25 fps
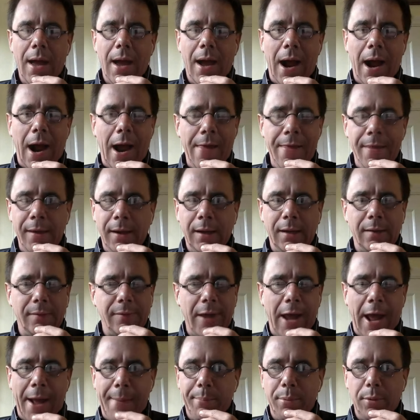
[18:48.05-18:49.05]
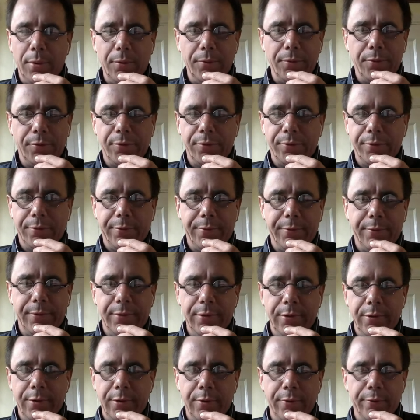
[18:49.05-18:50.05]
I think it's Apple's
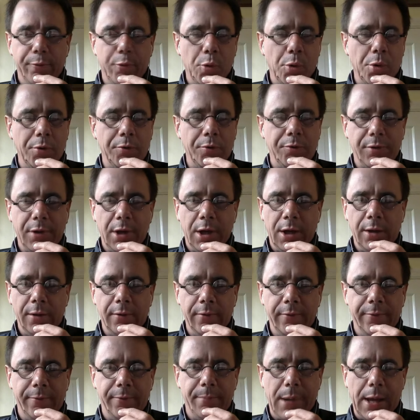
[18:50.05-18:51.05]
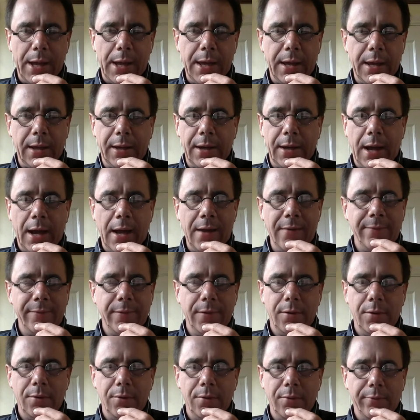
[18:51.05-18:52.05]
divorce of buying an
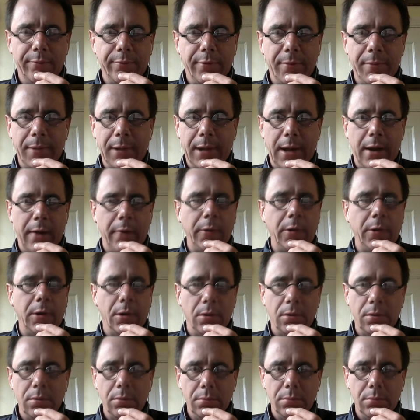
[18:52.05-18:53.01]
iPhone from a carrier.